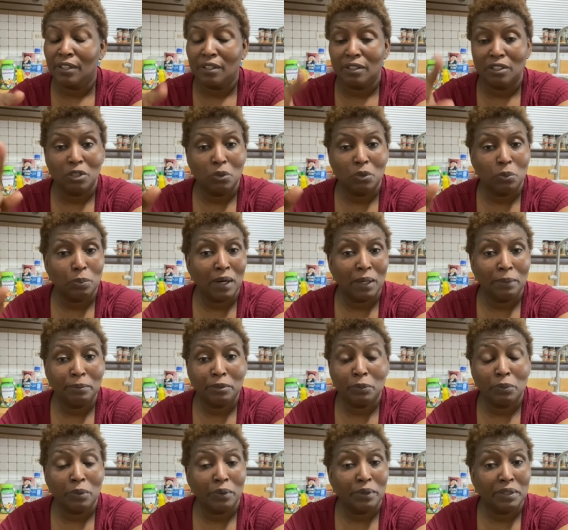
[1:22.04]
you probably
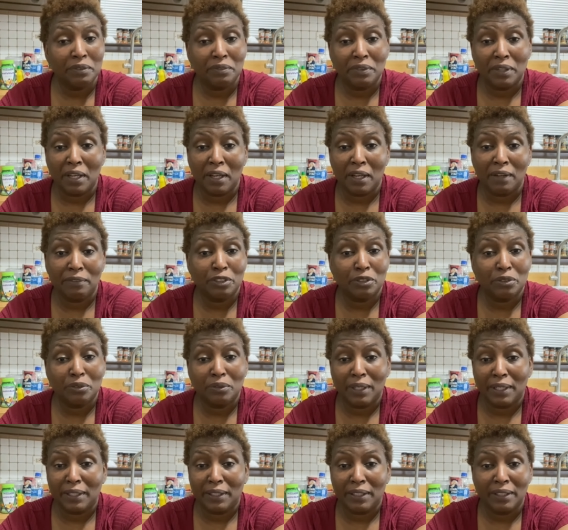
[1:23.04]
won't even have to do
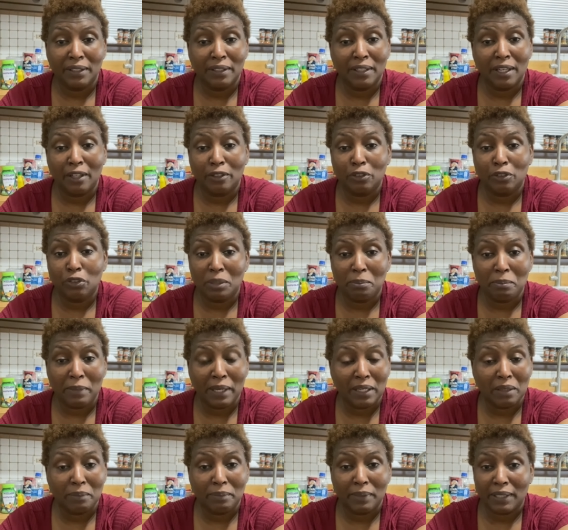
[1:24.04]
that eating out. You can
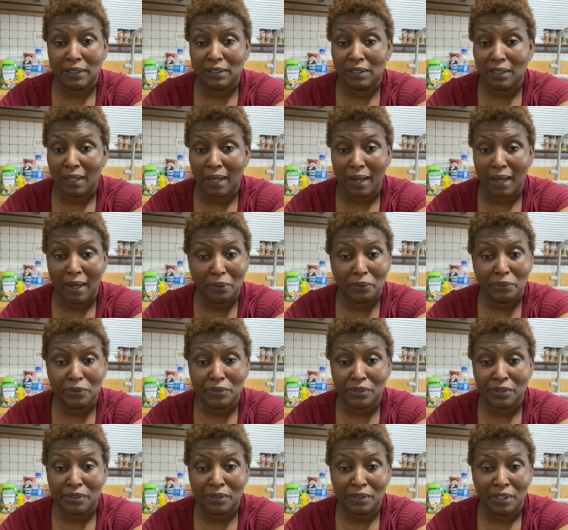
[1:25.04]
make it back to the
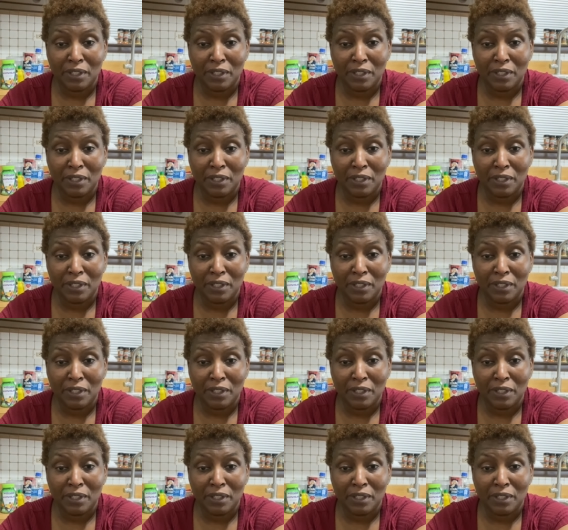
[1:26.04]
house.